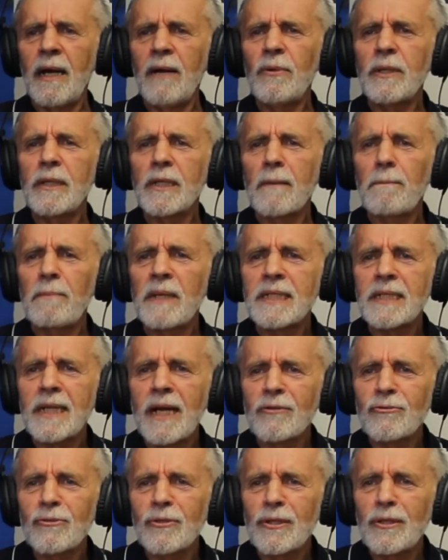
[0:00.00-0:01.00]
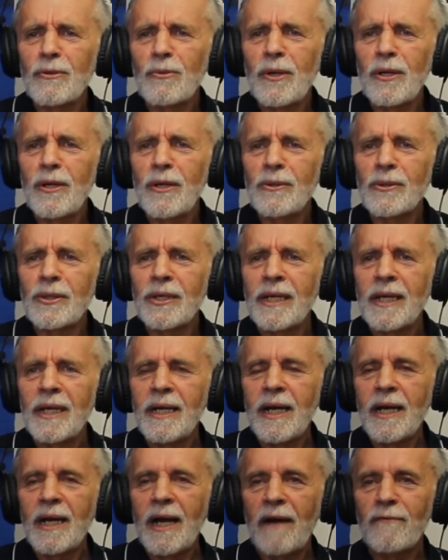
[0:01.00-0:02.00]
Look at the best country in the world.
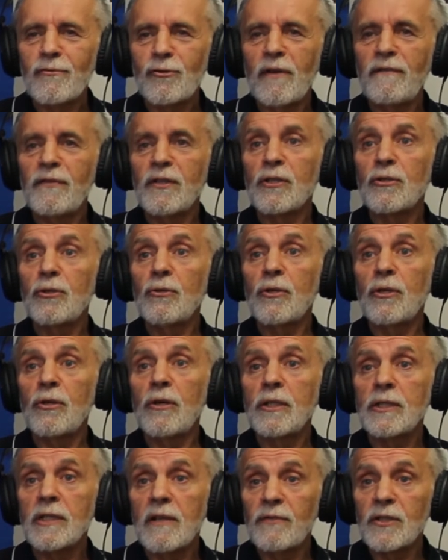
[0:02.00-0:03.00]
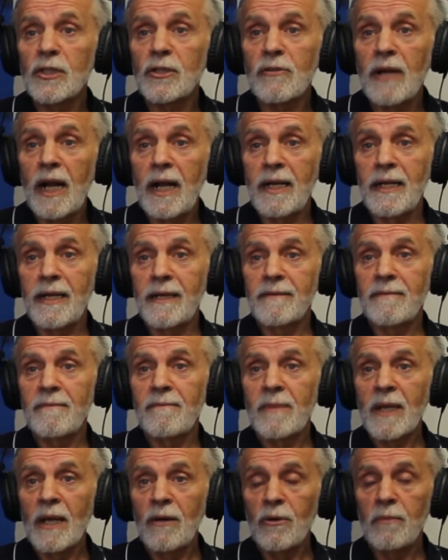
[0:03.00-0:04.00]
I've driven 2/3 of Australia
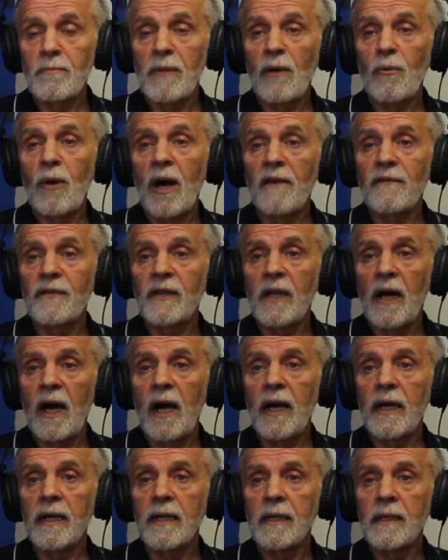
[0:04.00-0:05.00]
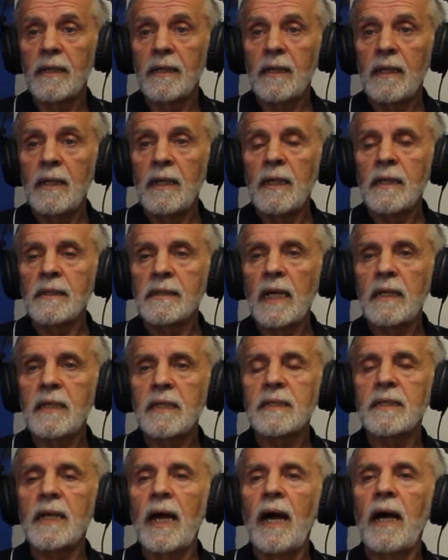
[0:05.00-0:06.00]
with my wife and I. That
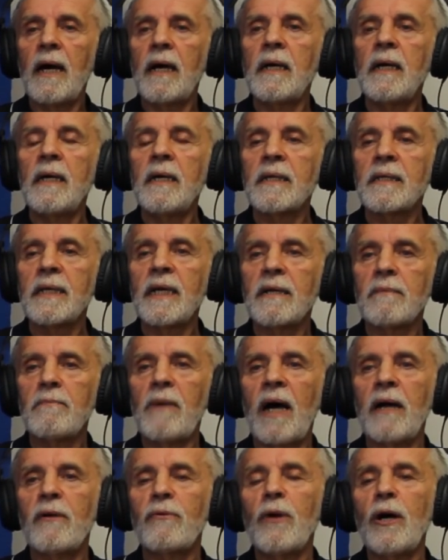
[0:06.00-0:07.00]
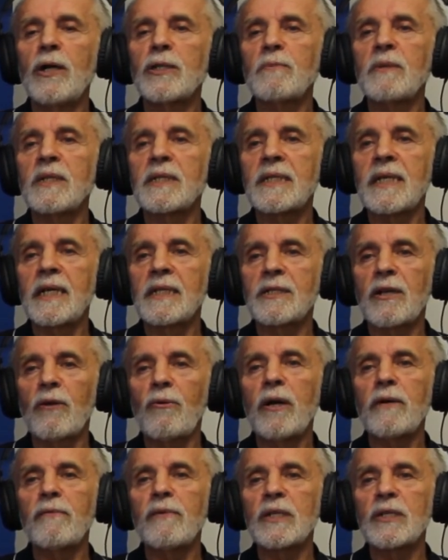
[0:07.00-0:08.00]
is a thing. My Rosemary says the
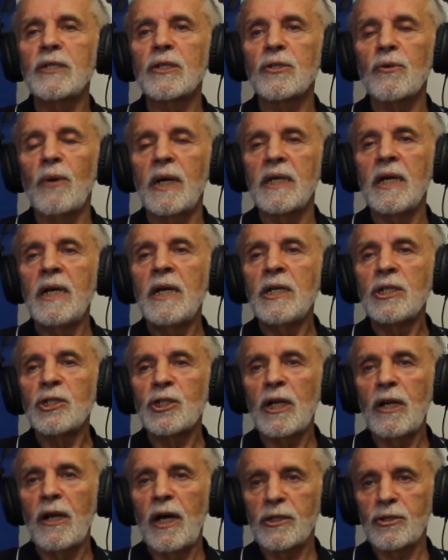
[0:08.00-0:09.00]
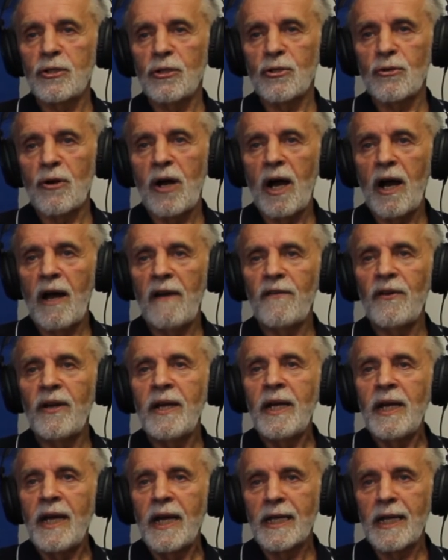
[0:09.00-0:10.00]
only reason why she likes to drive
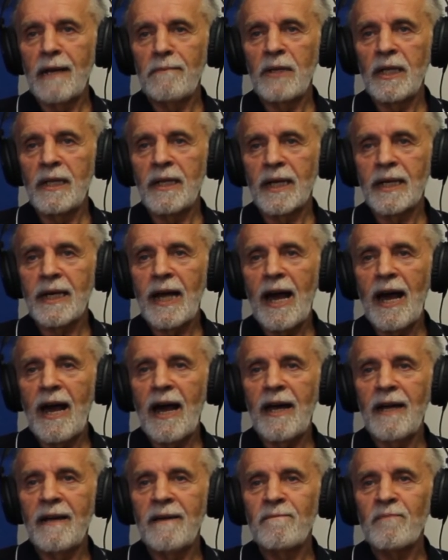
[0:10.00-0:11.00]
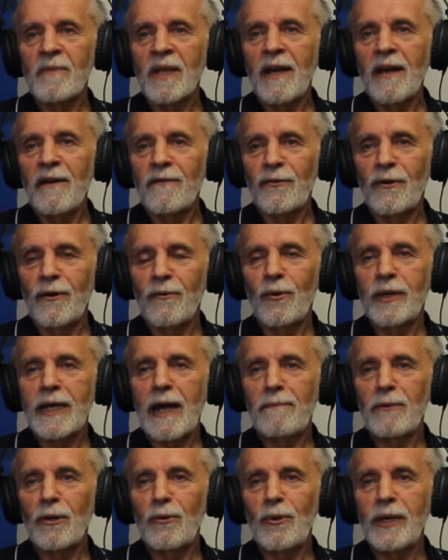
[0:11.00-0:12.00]
and get me in the car for a
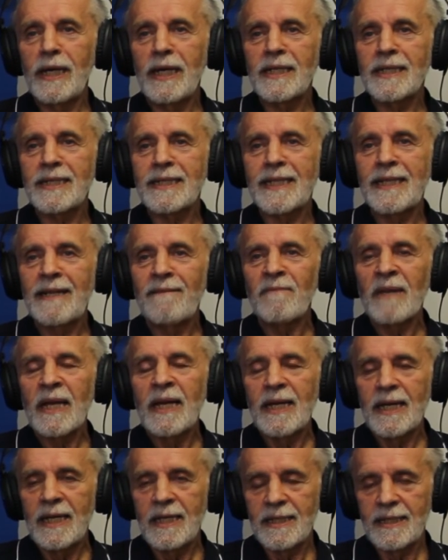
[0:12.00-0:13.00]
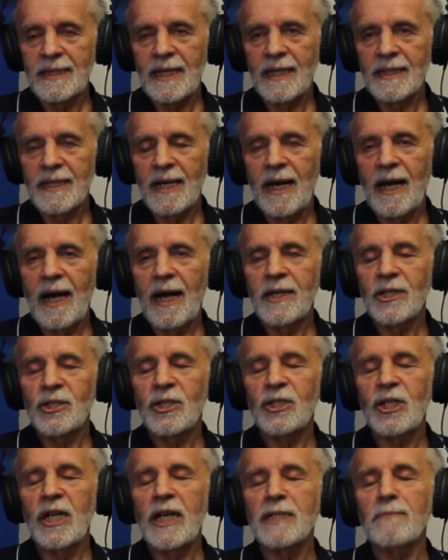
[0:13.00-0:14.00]
couple of weeks is that
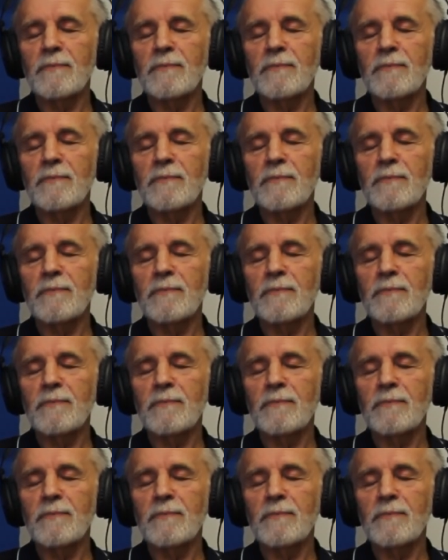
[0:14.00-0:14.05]
she